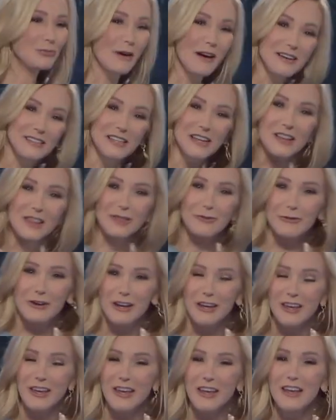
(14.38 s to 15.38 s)
raising
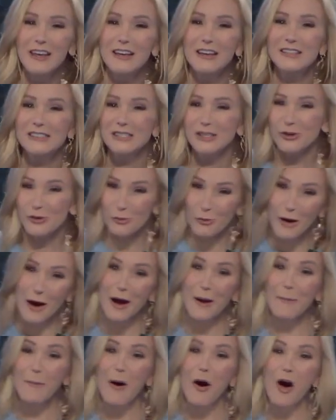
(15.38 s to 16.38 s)
three kids,
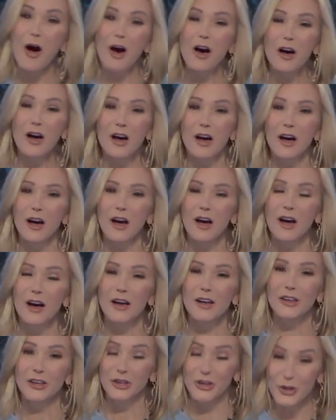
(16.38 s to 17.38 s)
grandma,
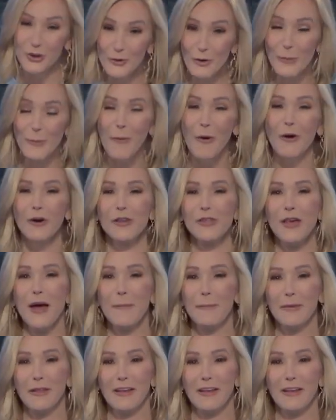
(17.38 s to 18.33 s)
you are part of that